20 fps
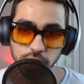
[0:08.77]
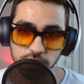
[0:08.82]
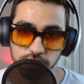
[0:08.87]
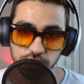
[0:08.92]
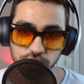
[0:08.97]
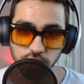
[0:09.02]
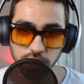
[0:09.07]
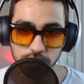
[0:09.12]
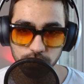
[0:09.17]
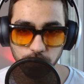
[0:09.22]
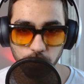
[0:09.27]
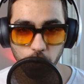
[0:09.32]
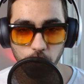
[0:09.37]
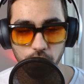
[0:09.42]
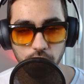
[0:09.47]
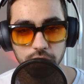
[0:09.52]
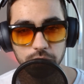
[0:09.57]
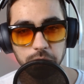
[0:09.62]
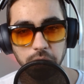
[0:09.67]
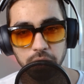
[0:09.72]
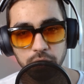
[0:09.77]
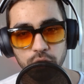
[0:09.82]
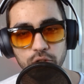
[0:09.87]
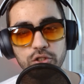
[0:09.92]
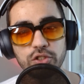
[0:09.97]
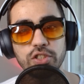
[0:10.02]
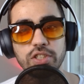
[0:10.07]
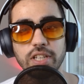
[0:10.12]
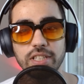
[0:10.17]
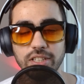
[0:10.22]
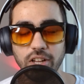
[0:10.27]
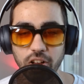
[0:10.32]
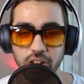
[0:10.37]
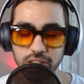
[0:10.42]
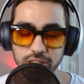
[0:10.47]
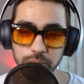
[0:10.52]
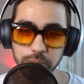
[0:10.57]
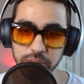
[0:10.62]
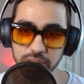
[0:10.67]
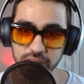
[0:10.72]
a very straightforward method to get
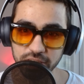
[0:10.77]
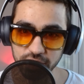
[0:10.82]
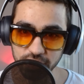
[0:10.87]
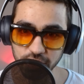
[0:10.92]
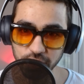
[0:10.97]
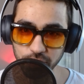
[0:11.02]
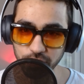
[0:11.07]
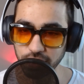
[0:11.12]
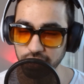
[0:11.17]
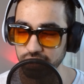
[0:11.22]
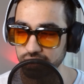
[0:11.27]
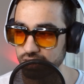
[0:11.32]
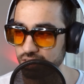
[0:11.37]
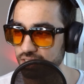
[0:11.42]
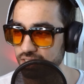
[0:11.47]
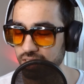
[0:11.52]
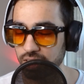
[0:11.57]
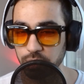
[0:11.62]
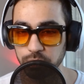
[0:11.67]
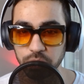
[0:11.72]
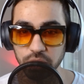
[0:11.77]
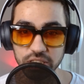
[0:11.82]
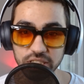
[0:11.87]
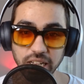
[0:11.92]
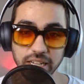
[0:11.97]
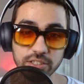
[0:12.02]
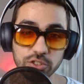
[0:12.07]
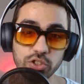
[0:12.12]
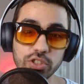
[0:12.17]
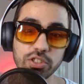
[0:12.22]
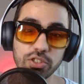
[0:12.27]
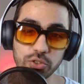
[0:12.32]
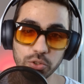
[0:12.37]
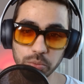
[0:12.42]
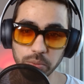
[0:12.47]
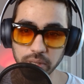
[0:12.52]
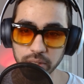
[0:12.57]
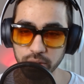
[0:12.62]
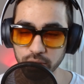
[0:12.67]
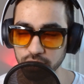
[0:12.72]
unlimited silver in this game. There's actually two
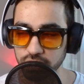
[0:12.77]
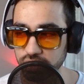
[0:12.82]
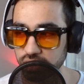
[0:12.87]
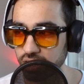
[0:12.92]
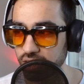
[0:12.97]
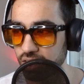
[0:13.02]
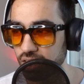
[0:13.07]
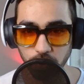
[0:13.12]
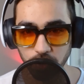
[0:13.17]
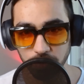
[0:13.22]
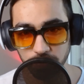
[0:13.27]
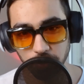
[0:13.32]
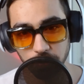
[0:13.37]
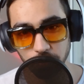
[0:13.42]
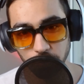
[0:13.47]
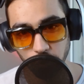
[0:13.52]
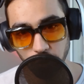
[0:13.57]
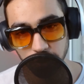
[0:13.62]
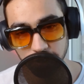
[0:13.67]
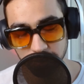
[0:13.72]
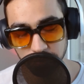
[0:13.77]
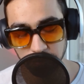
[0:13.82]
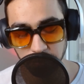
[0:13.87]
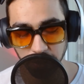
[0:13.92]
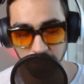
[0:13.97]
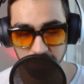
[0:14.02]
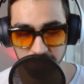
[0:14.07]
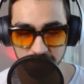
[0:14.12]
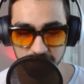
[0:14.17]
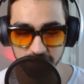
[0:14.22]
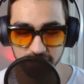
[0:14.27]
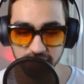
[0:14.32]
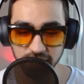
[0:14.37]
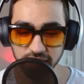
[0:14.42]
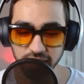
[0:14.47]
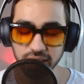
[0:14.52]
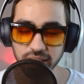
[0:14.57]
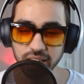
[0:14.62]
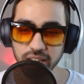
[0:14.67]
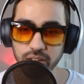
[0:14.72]
methods. One of them works best
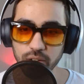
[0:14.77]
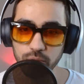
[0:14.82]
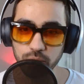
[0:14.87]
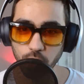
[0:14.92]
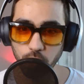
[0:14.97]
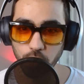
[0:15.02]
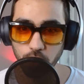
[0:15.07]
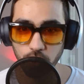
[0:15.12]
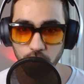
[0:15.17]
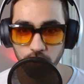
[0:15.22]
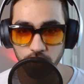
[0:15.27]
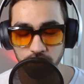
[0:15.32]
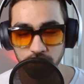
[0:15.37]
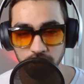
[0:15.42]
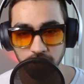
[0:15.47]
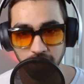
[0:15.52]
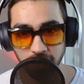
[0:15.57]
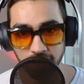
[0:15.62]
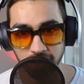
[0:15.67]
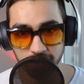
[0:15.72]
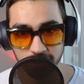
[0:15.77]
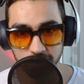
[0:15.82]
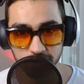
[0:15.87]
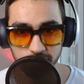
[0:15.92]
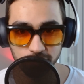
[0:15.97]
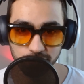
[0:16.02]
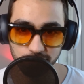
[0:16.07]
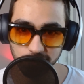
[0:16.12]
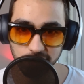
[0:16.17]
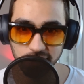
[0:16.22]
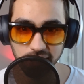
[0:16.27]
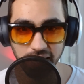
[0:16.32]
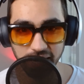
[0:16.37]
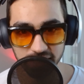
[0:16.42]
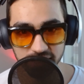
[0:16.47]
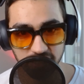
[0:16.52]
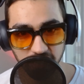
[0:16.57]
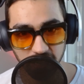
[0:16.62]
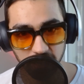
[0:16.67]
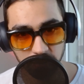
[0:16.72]
for
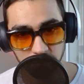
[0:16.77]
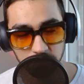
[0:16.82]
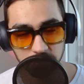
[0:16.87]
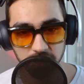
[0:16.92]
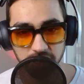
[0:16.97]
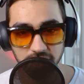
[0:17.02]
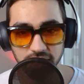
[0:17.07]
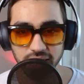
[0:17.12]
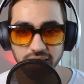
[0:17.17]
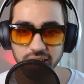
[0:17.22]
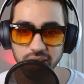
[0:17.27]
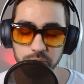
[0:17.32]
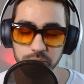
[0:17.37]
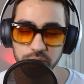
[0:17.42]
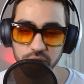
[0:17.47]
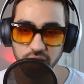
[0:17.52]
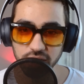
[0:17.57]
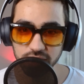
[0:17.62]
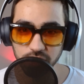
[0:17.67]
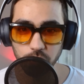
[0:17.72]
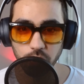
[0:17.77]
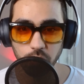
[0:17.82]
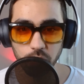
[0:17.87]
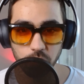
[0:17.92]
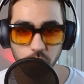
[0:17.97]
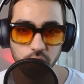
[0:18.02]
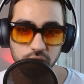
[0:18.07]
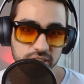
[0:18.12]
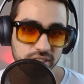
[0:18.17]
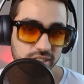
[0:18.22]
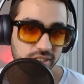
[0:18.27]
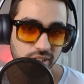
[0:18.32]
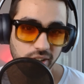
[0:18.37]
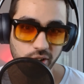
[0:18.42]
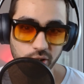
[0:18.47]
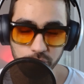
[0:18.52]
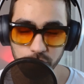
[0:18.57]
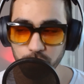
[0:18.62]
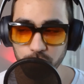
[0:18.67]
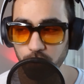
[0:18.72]
endgame. The other one works
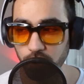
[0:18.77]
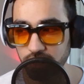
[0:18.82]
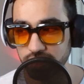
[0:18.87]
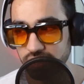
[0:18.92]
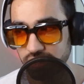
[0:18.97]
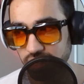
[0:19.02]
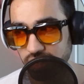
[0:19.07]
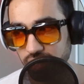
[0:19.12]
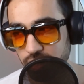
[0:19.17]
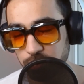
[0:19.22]
all throughout the